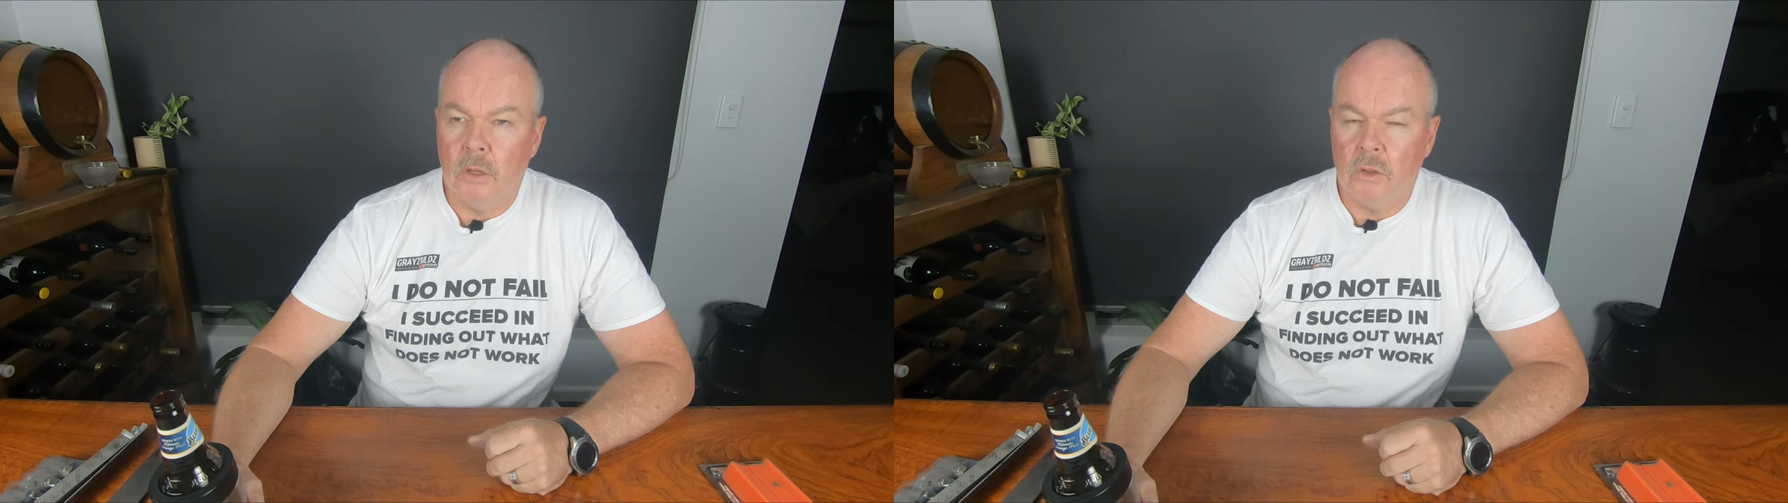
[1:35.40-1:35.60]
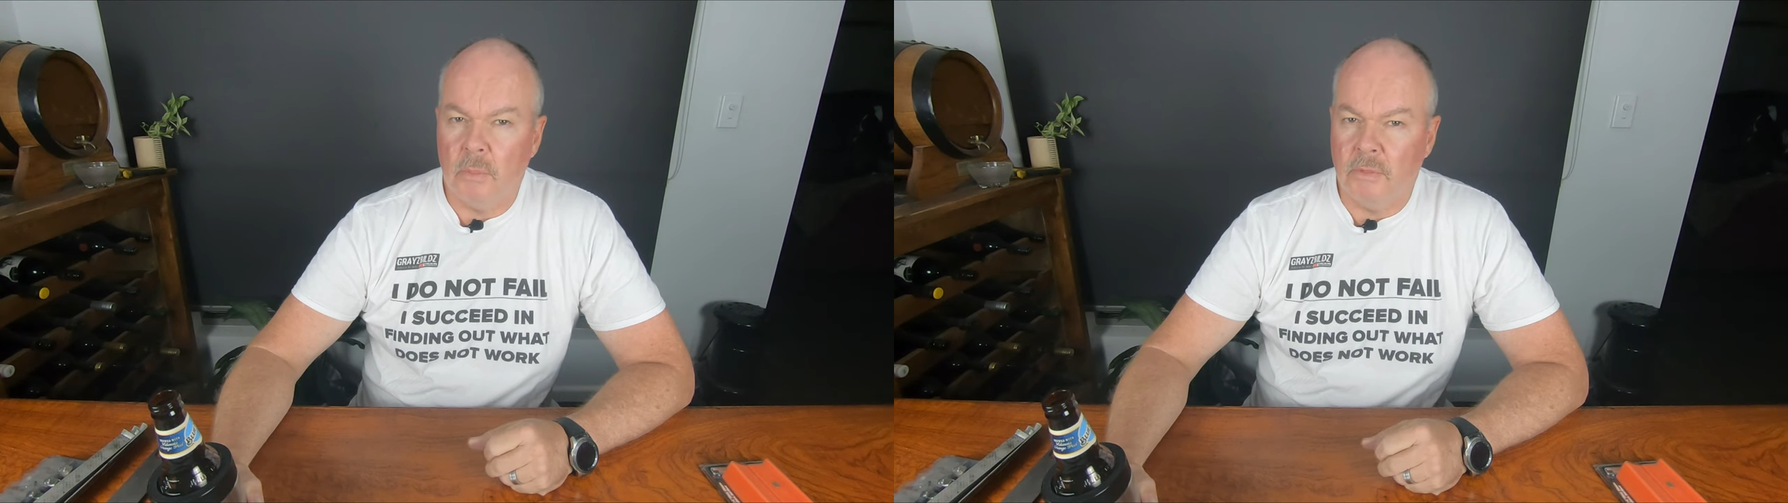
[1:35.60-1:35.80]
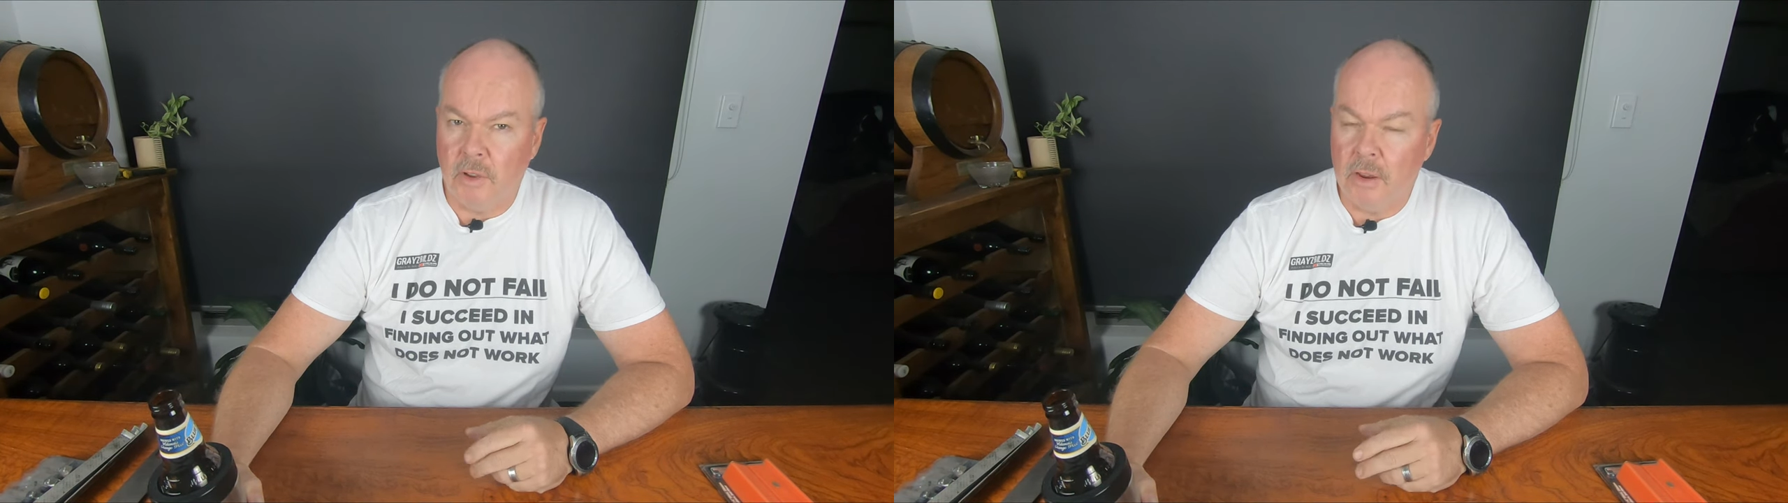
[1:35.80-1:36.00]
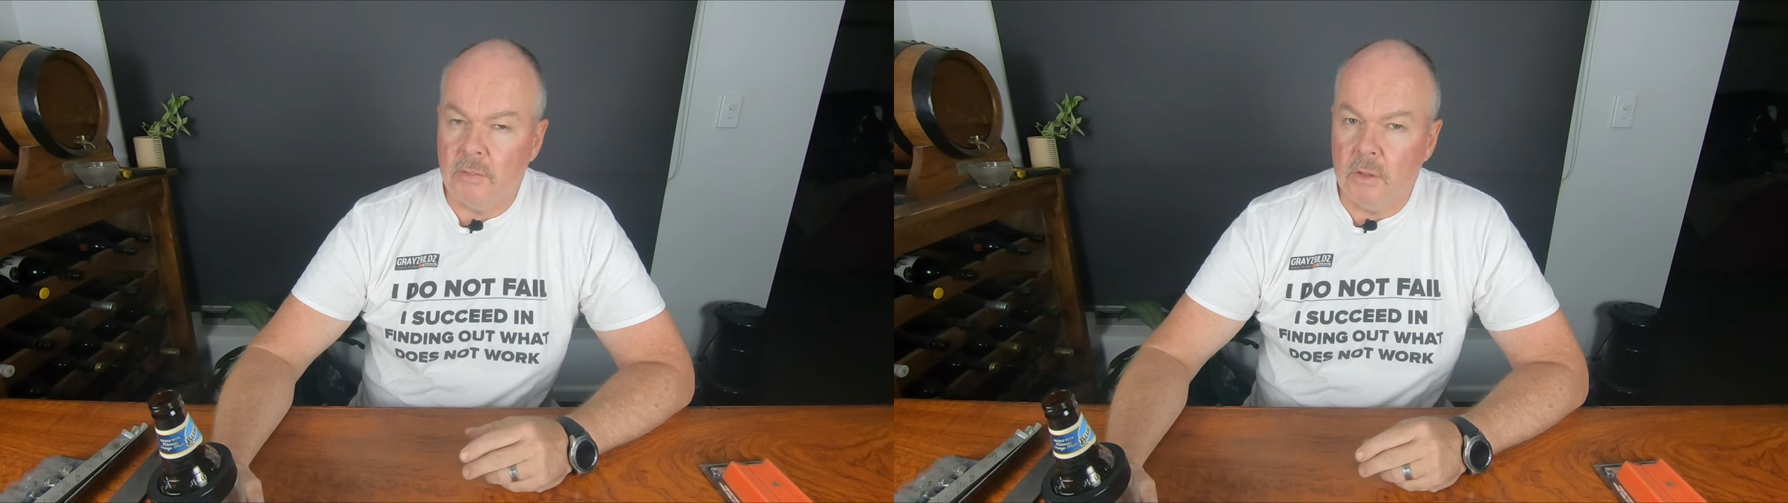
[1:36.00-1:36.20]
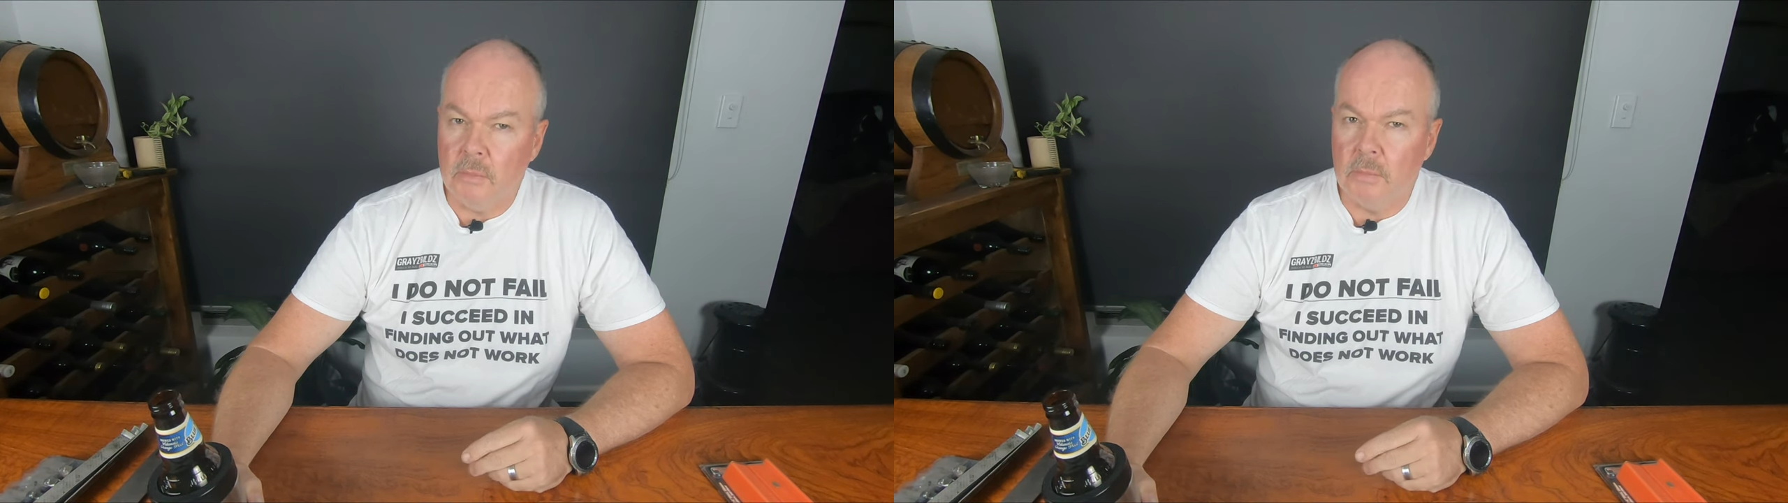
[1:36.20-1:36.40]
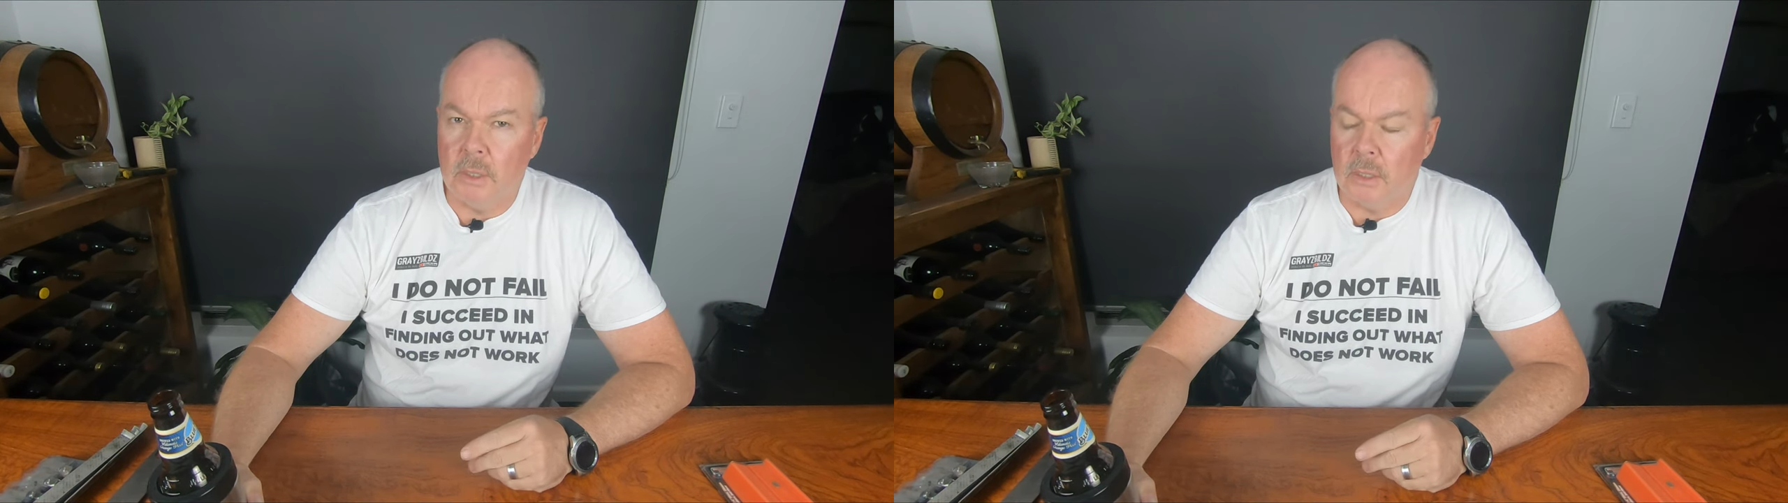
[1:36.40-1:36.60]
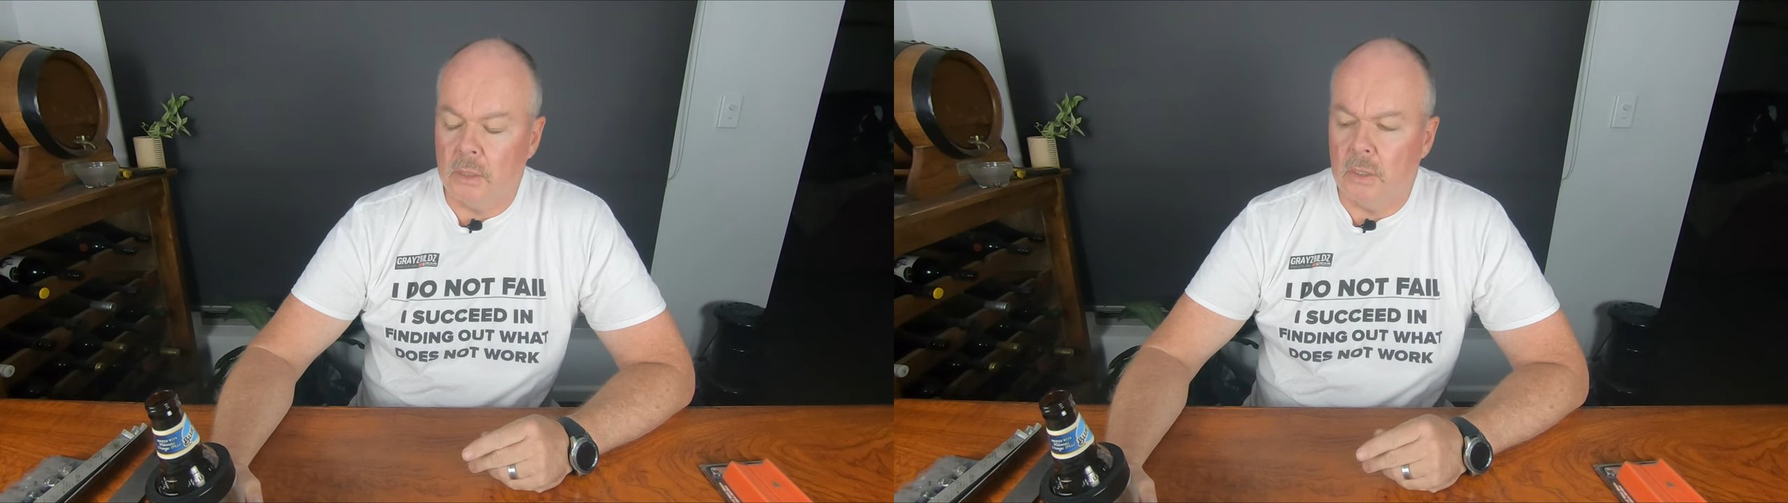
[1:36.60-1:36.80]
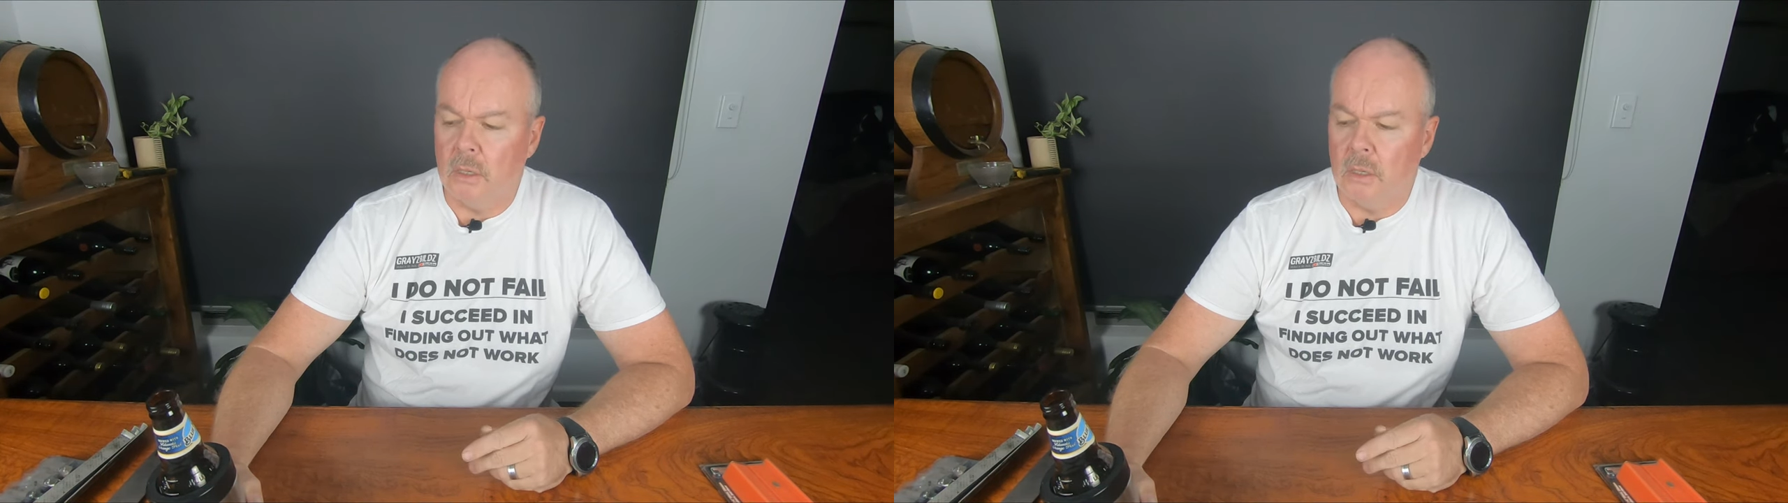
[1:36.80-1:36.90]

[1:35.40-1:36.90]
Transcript: Not my favourite, but it's